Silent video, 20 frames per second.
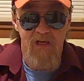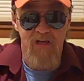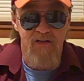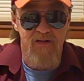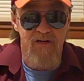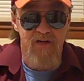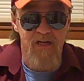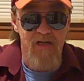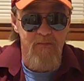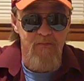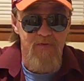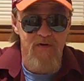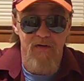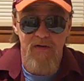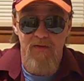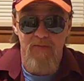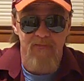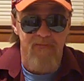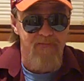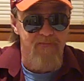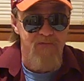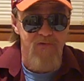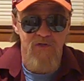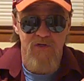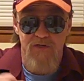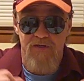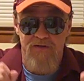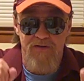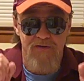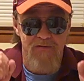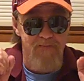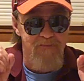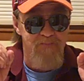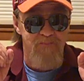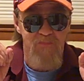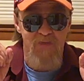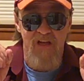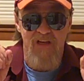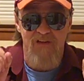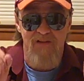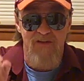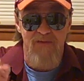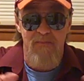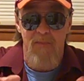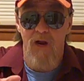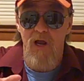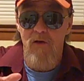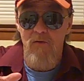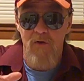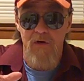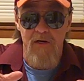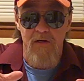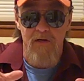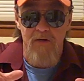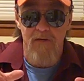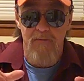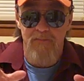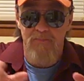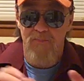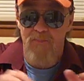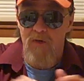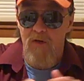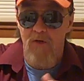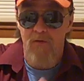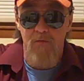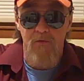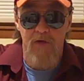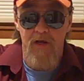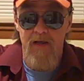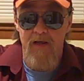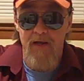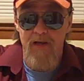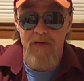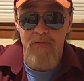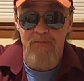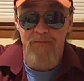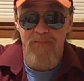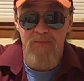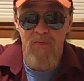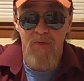it seems to have just exploded. Okay?